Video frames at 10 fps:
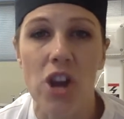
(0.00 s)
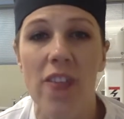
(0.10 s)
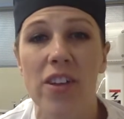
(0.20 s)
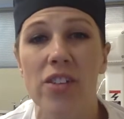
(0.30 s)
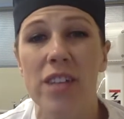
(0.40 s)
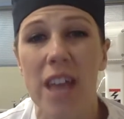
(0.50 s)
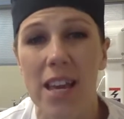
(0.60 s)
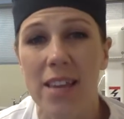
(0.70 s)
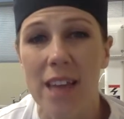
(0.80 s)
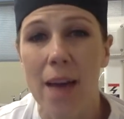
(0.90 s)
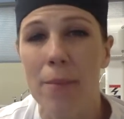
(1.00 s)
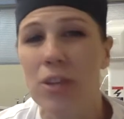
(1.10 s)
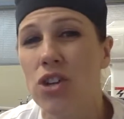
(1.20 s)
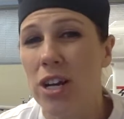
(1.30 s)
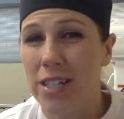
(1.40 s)
and then you're taking that
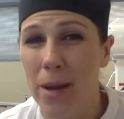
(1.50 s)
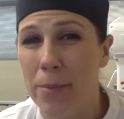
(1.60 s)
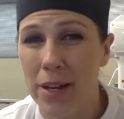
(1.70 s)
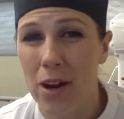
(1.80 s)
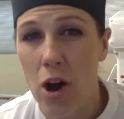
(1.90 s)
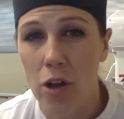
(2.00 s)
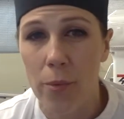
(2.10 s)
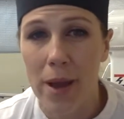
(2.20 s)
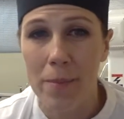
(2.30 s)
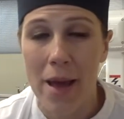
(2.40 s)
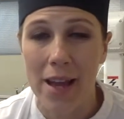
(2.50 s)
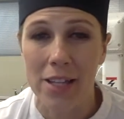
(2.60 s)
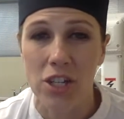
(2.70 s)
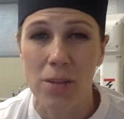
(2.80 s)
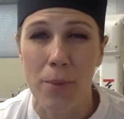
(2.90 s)
mixture and dumping it all the way back
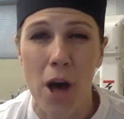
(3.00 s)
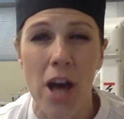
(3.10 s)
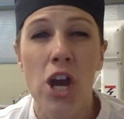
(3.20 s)
into the pot.